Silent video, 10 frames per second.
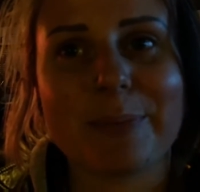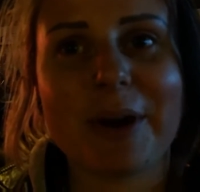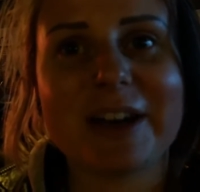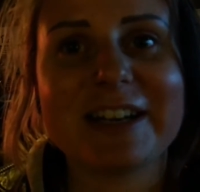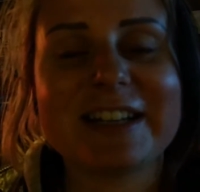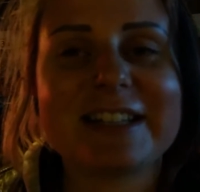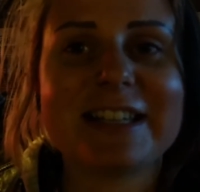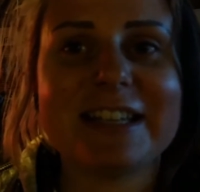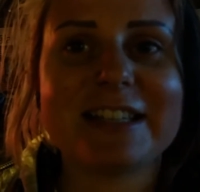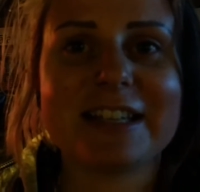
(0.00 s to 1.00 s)
But it is
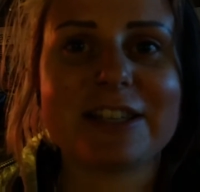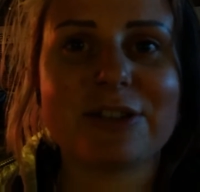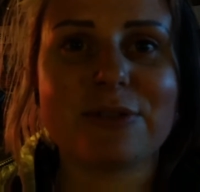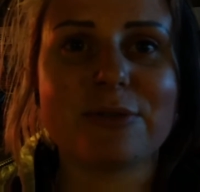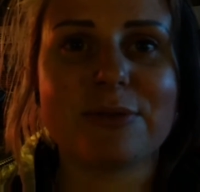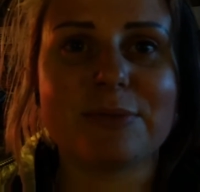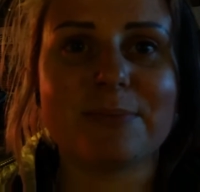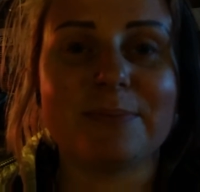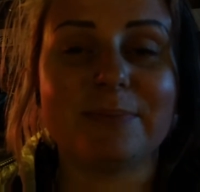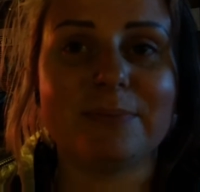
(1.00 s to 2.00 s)
easy to
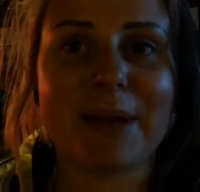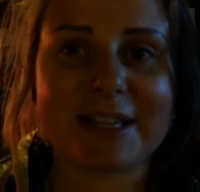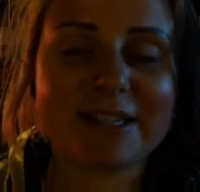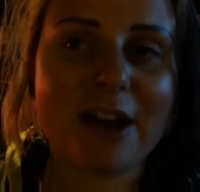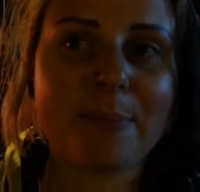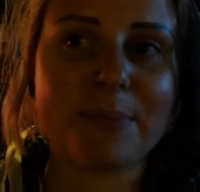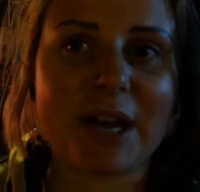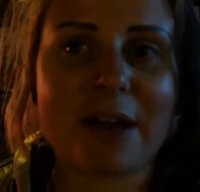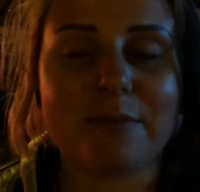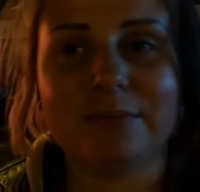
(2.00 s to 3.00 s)
mess up,
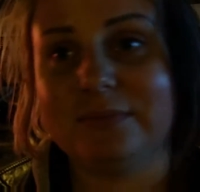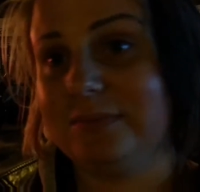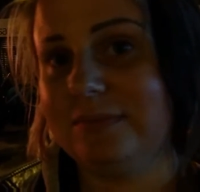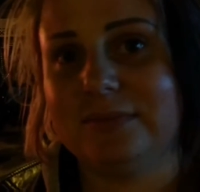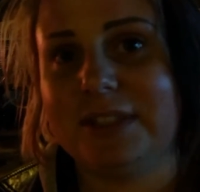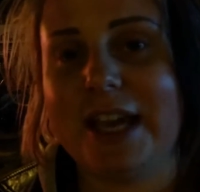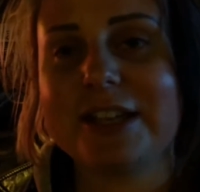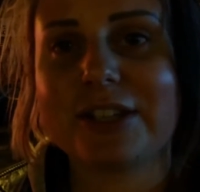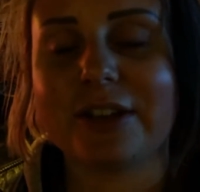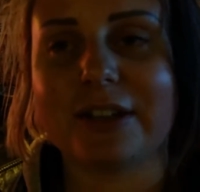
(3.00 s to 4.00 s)
not
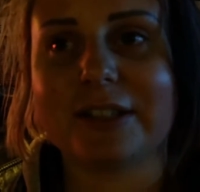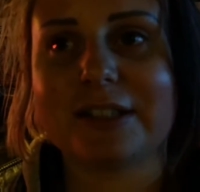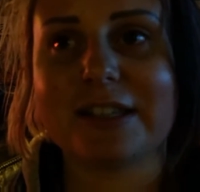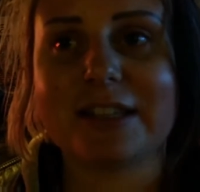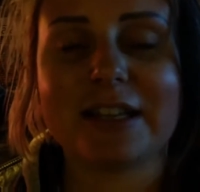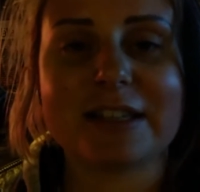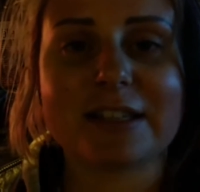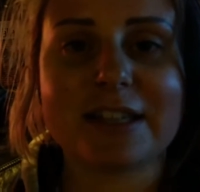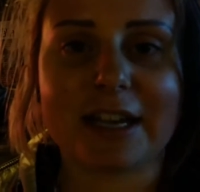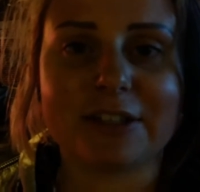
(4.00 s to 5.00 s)
taste good, since it is a
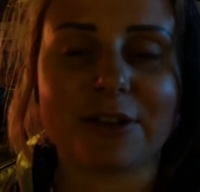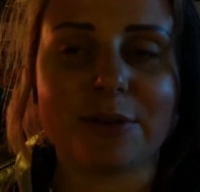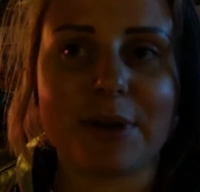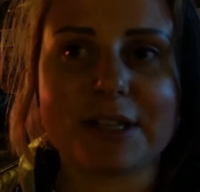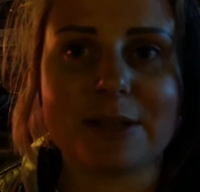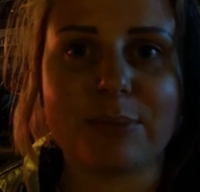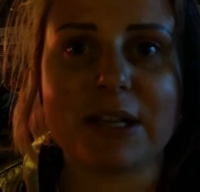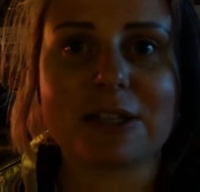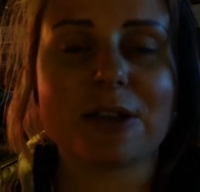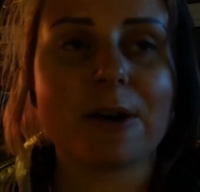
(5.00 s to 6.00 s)
technical
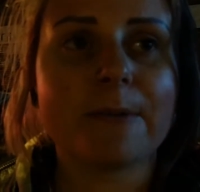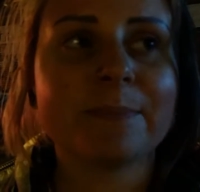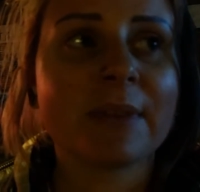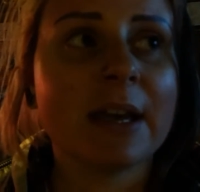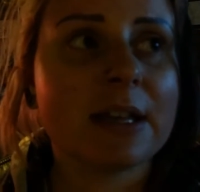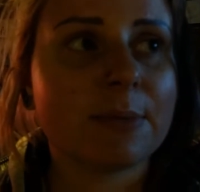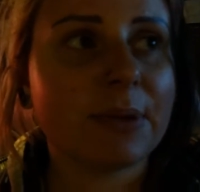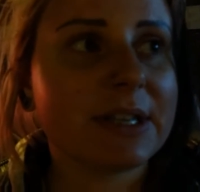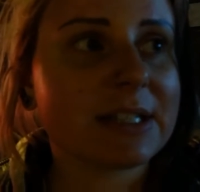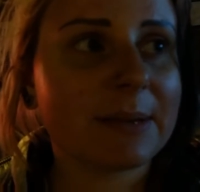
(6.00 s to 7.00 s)
recipe. So the
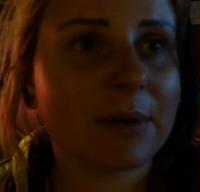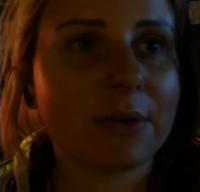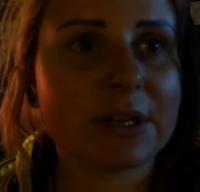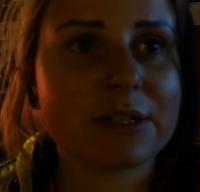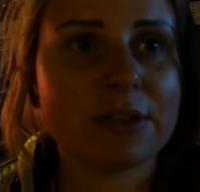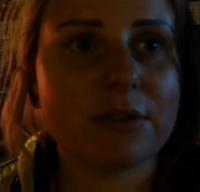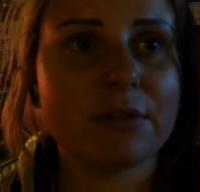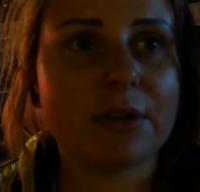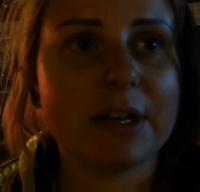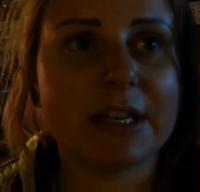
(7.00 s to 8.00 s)
place I'm going
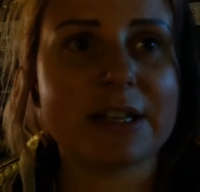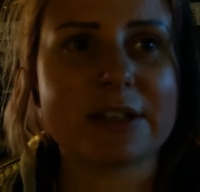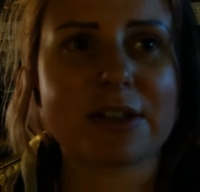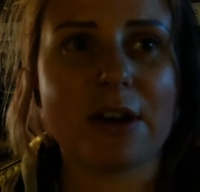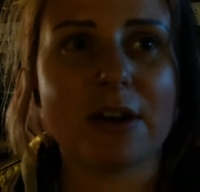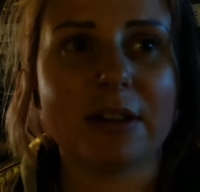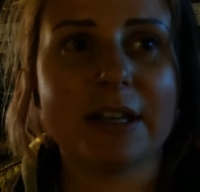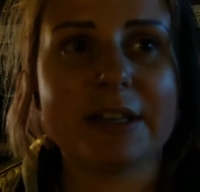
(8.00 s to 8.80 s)
to is called